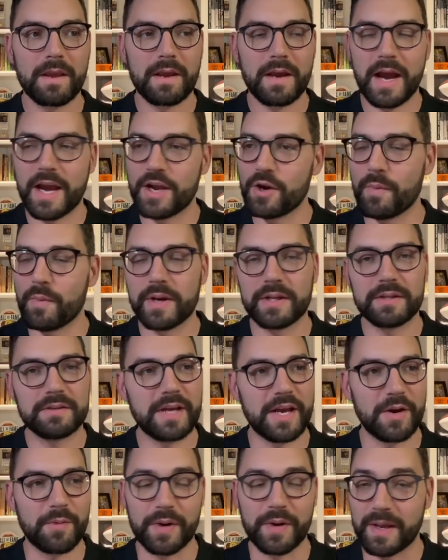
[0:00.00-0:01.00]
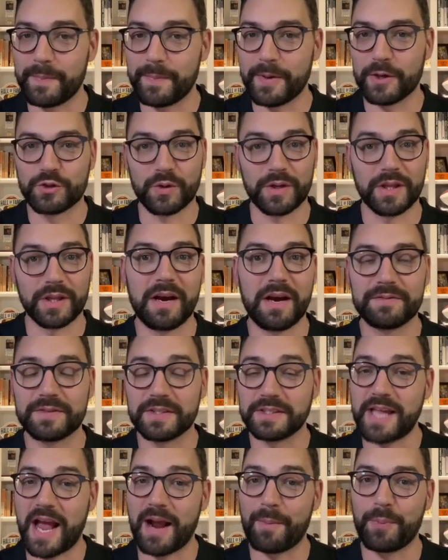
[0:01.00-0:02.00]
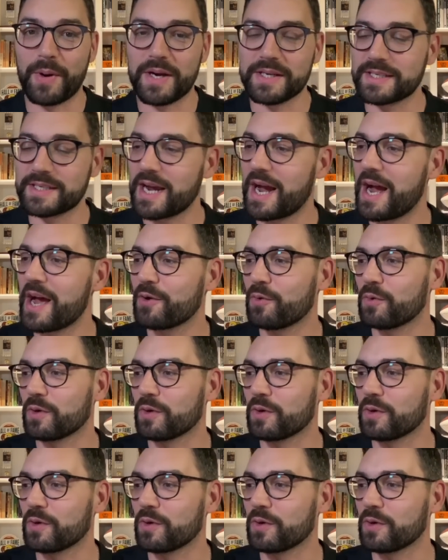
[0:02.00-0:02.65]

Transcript: I don't want to compare Jordan Love to Dak Prescott